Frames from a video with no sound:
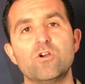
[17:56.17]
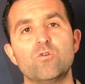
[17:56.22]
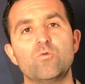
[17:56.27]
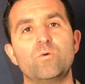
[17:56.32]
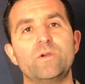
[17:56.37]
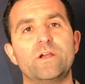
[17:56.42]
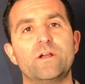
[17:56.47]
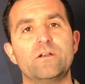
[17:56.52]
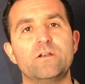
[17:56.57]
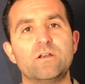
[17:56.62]

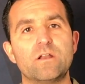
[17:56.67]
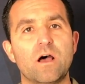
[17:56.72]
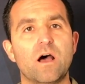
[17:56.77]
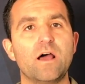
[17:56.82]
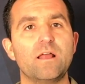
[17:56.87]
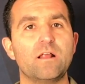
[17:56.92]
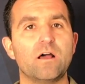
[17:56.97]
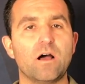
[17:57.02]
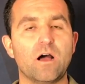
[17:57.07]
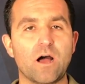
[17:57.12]
we are
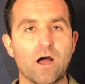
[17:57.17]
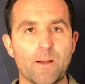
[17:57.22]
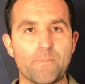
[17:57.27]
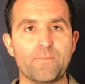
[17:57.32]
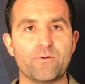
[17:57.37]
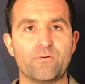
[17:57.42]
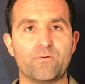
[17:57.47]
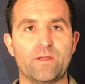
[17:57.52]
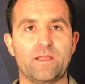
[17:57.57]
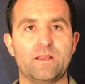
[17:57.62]
not
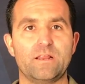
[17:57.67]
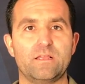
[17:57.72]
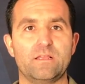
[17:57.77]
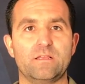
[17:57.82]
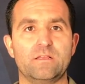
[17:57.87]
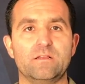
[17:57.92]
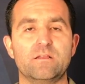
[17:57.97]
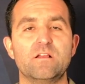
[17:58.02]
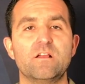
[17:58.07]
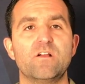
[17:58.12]

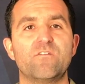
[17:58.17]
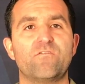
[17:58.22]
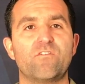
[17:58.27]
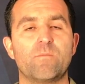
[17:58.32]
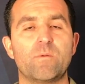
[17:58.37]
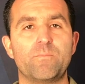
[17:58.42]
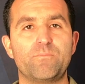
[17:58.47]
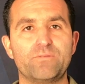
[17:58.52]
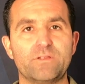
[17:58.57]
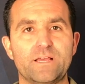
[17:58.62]
operating
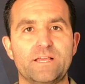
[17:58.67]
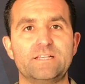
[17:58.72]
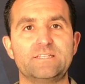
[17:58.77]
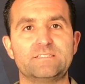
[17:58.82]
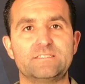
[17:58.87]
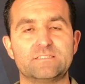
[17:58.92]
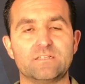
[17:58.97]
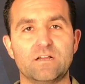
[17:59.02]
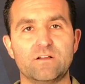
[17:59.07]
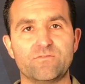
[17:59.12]
from a
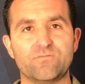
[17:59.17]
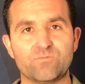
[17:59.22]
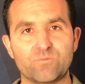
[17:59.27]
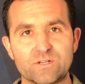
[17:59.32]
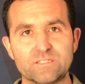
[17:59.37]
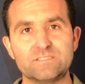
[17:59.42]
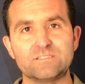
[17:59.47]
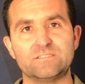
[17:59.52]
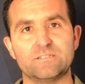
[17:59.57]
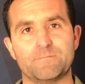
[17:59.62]
place of
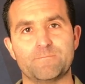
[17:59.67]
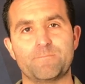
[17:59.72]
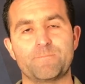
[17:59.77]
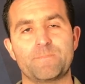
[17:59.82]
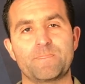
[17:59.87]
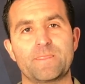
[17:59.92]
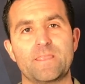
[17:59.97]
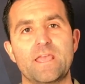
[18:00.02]
wisdom.